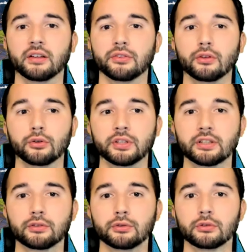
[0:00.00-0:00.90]
no
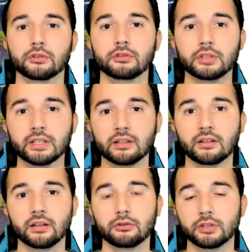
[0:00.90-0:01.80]
need to
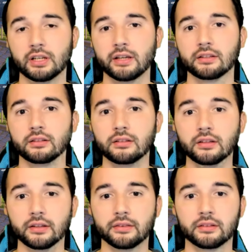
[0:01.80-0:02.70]
relate
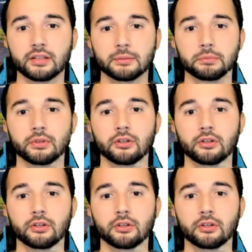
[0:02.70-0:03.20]
this tip